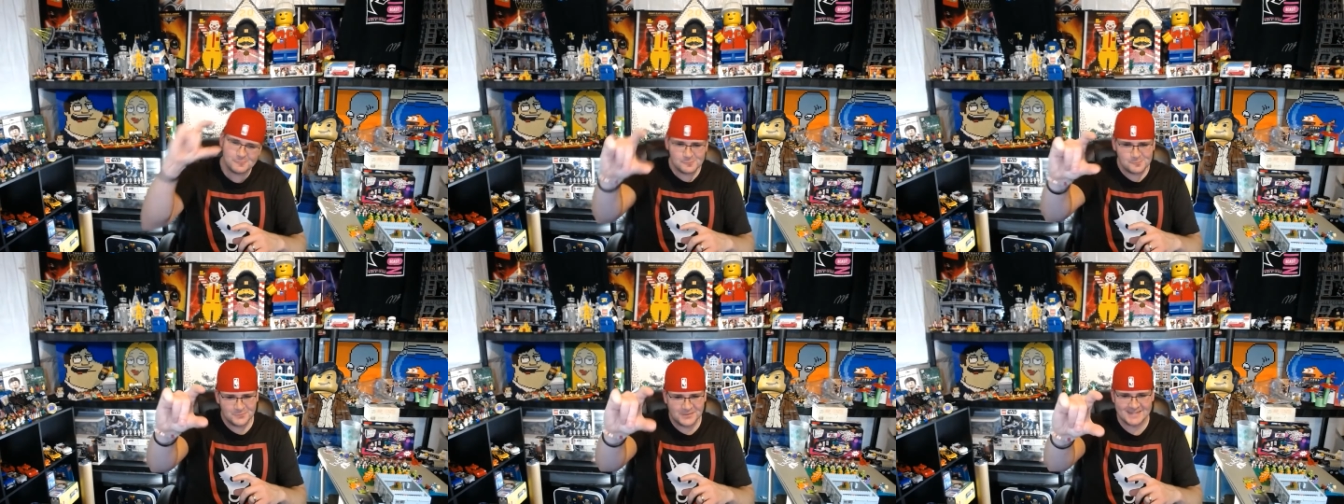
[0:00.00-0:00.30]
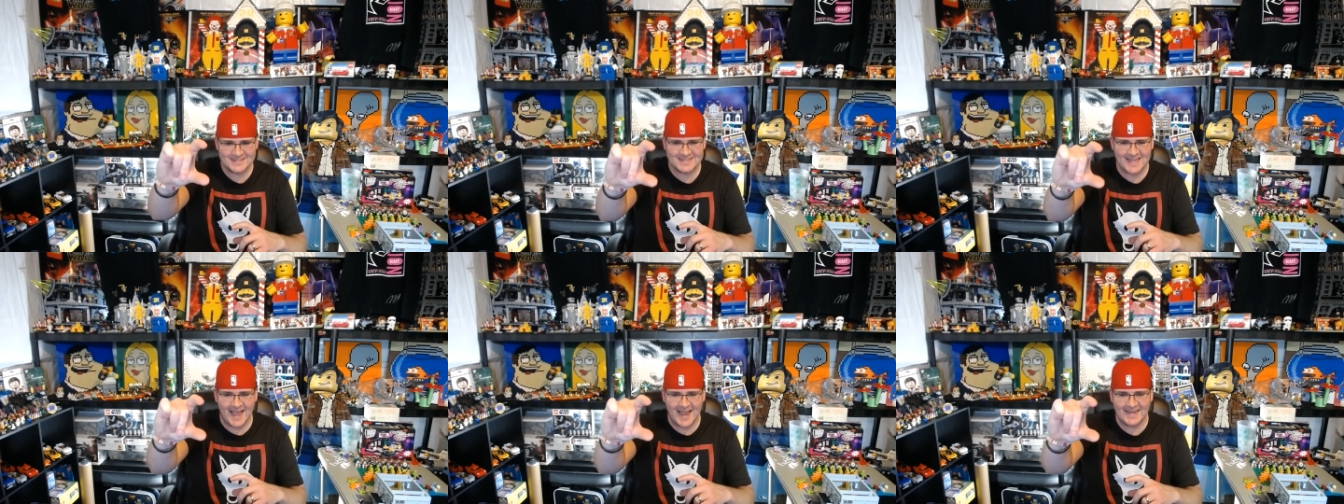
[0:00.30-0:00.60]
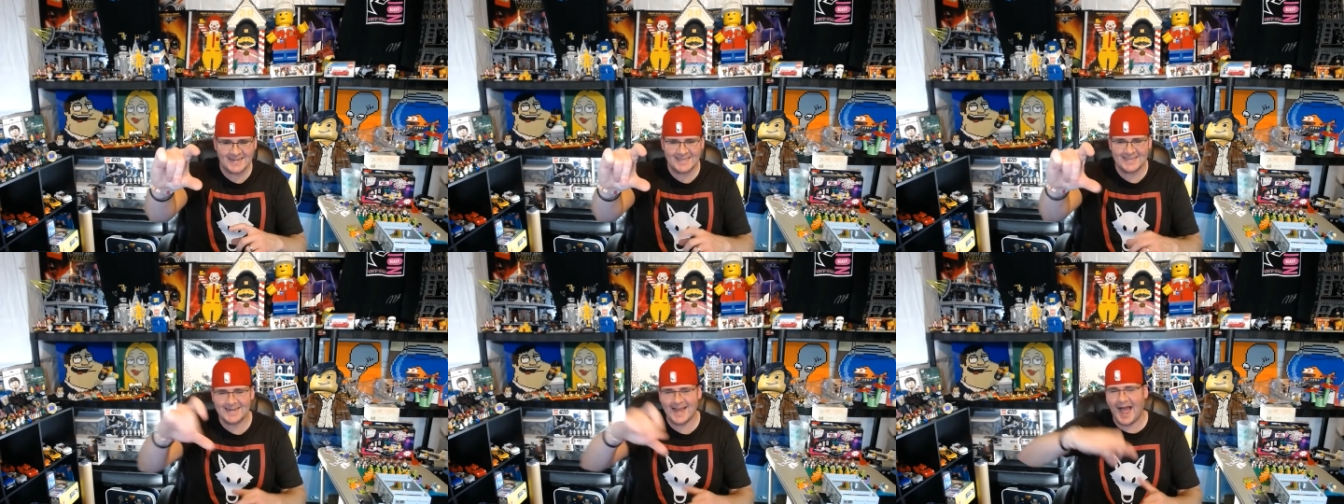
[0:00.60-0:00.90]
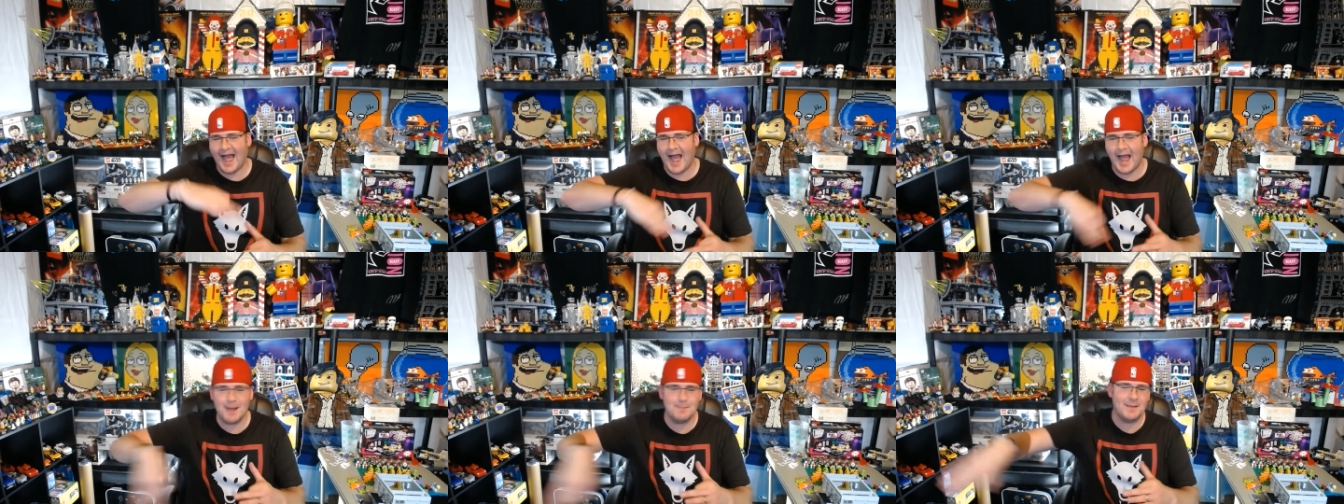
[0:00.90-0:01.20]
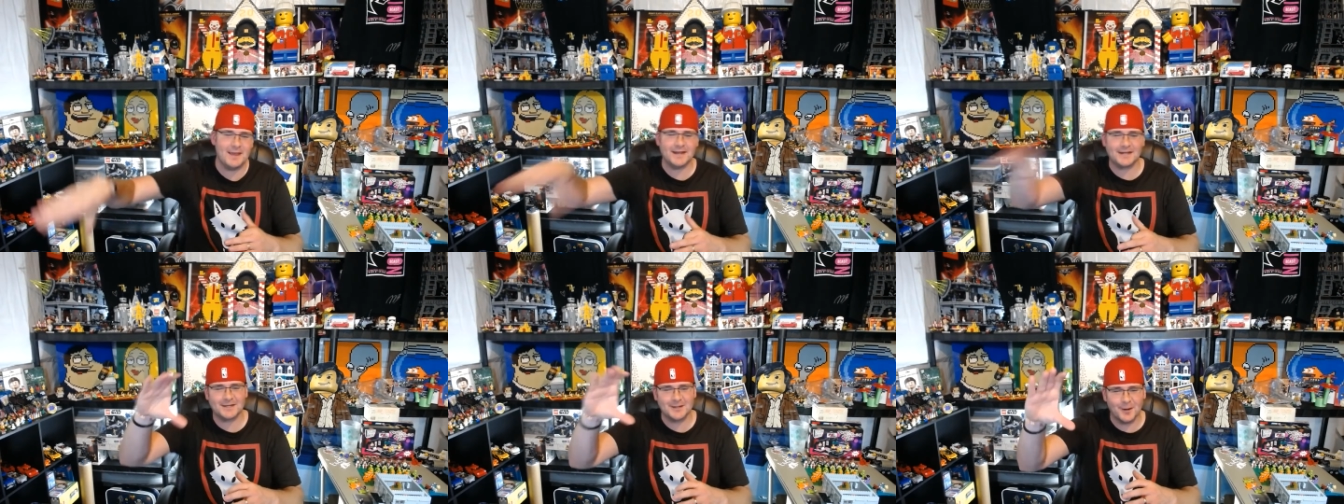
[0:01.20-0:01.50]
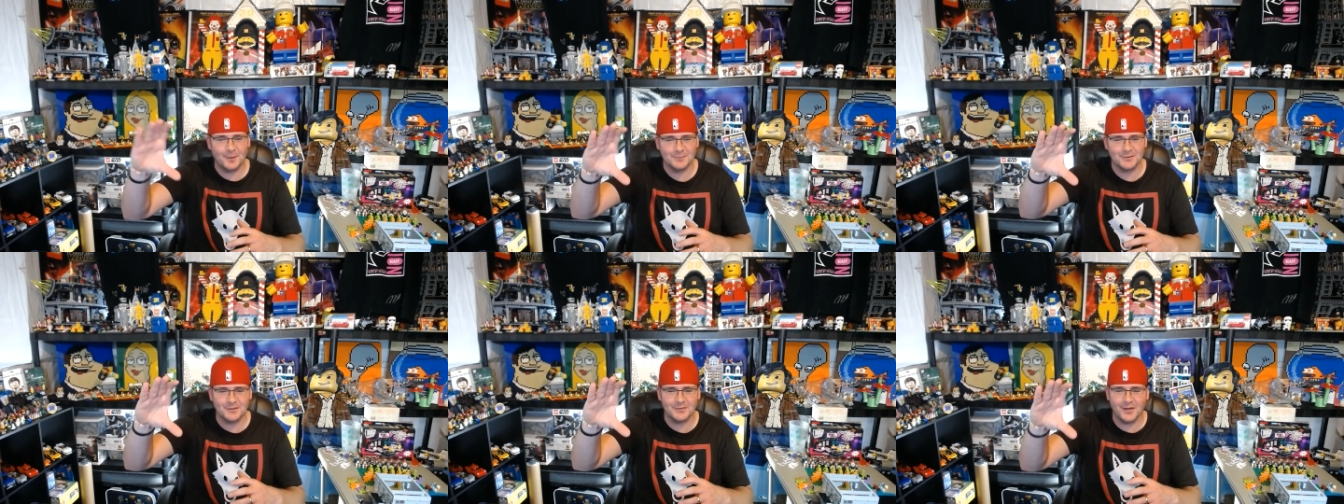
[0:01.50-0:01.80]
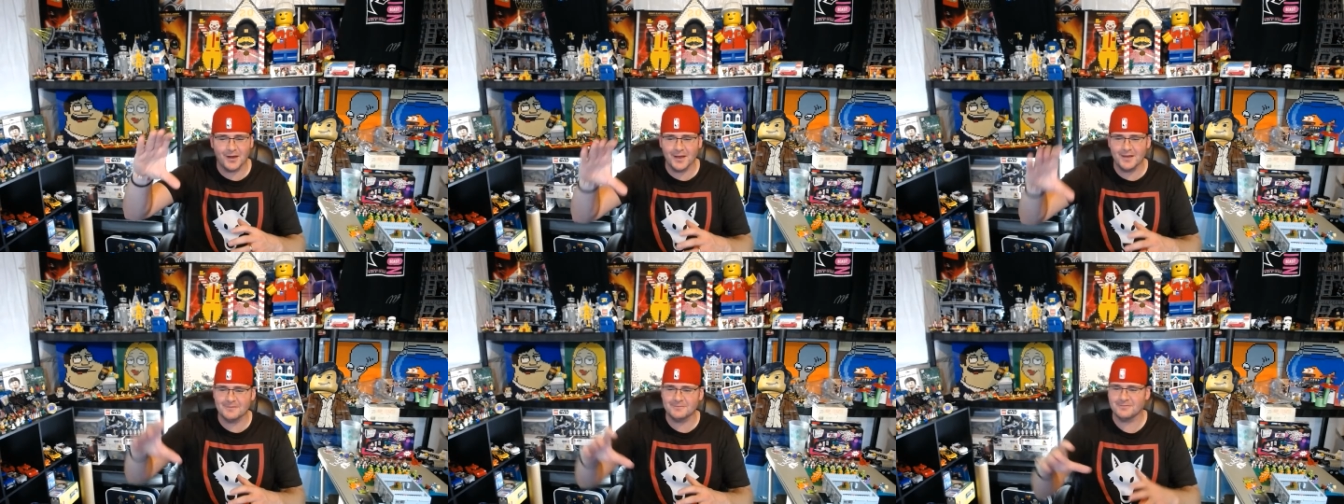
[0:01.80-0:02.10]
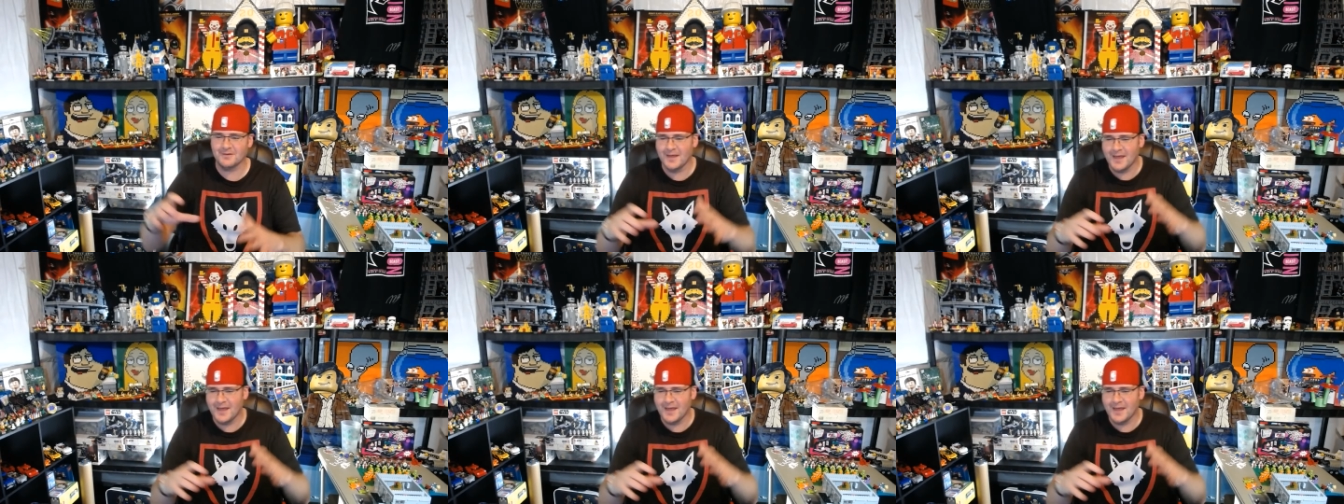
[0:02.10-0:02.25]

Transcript: designed it, I made it come to life,